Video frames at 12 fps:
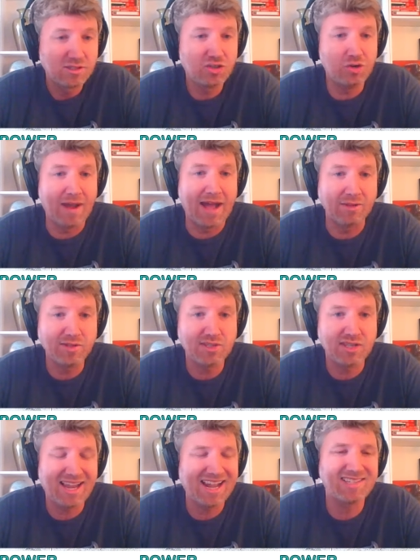2
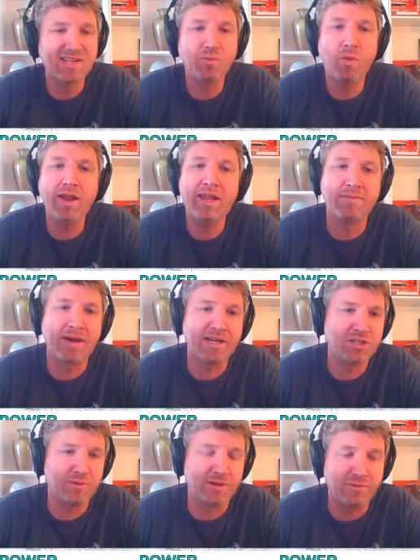outs, and I said, what am I
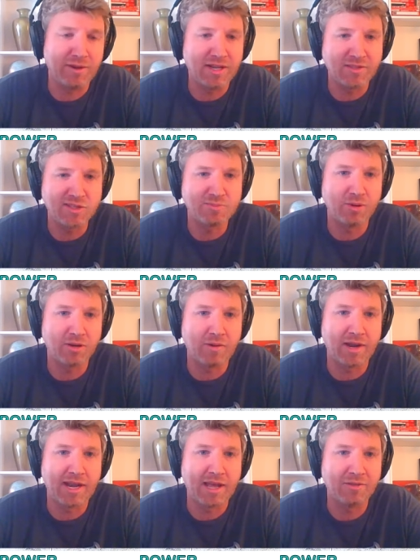doing reading this book
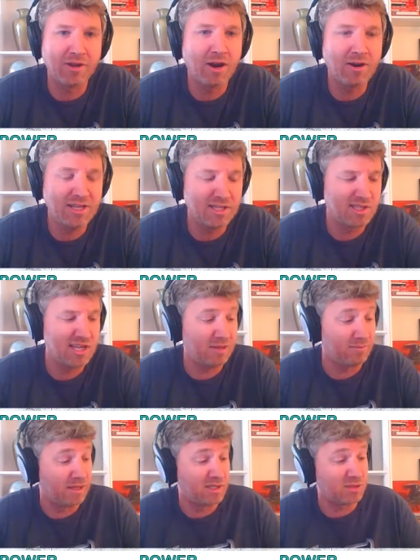right now? The Guardians
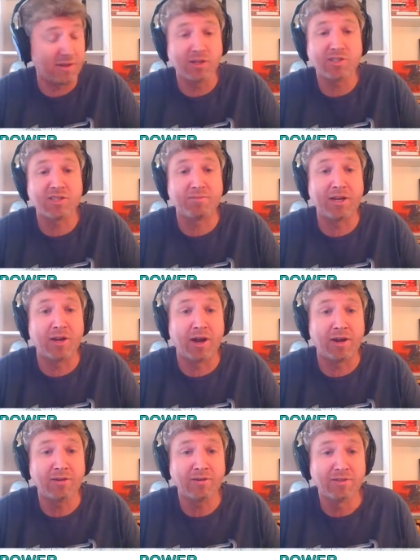need me. So I looked at my
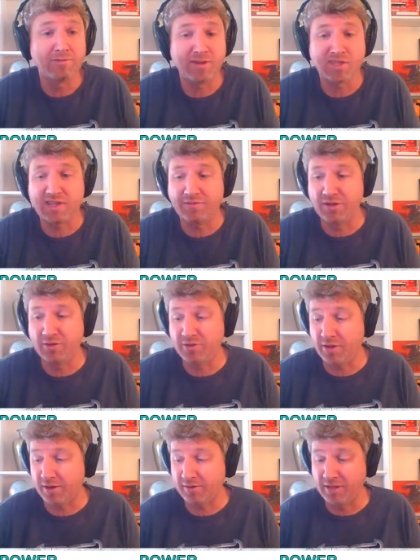daughter, my 7-year-old
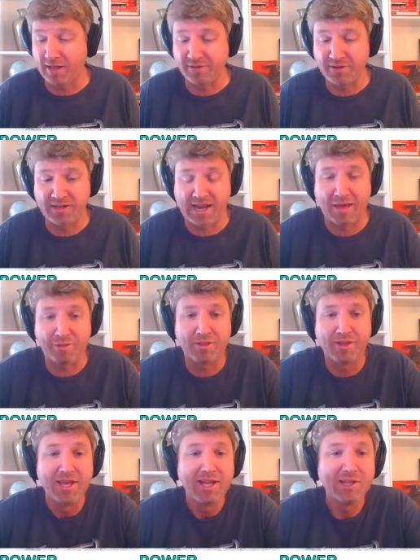daughter, love her to death,
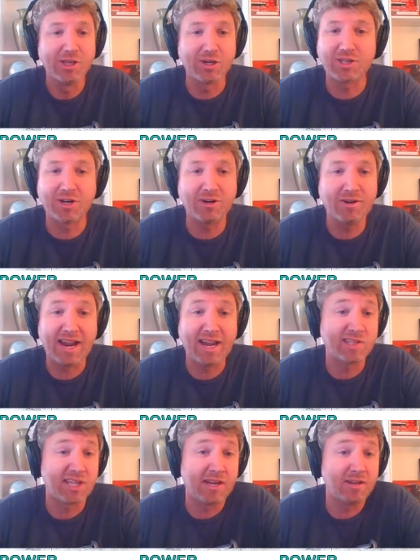looked at her, and I
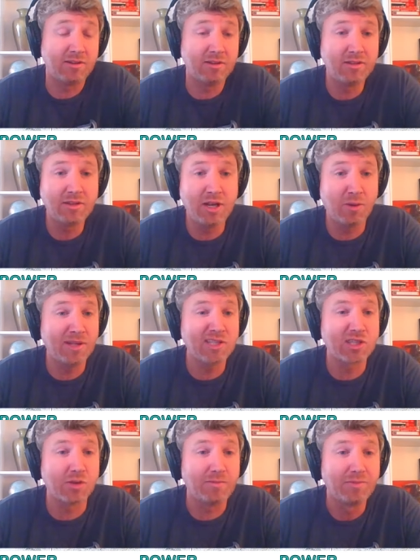said, you know what?
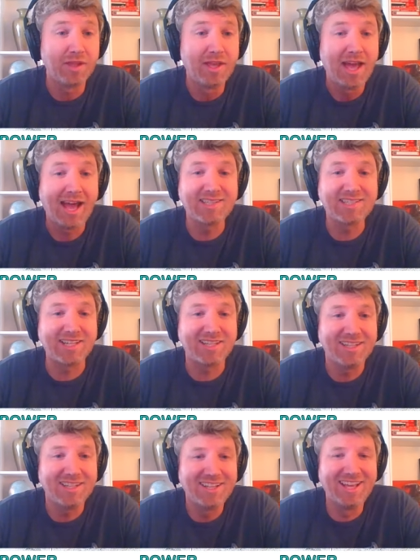I said,
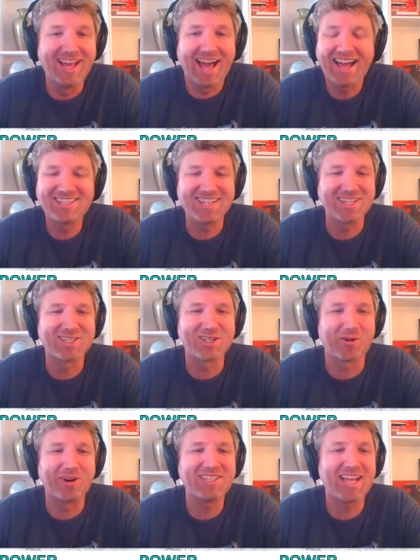
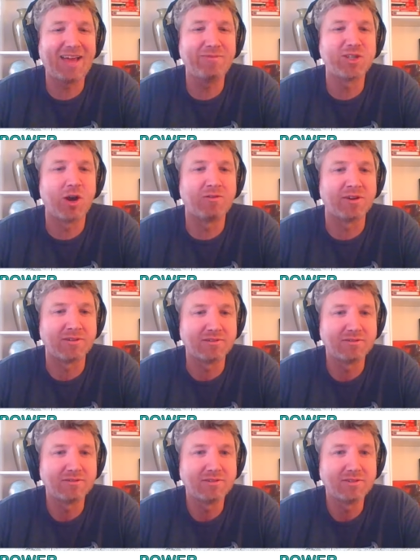story time is over.
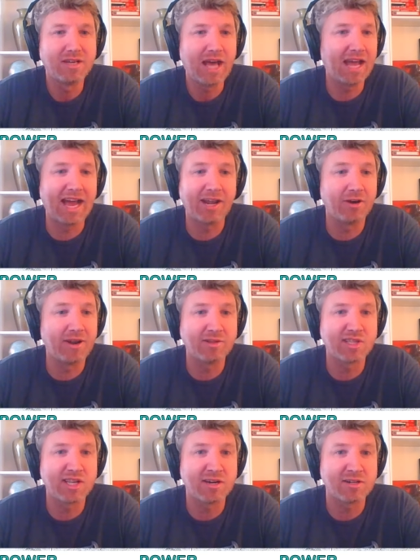I got to go
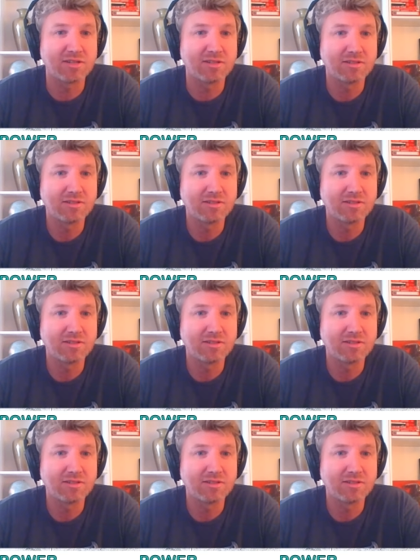downstairs.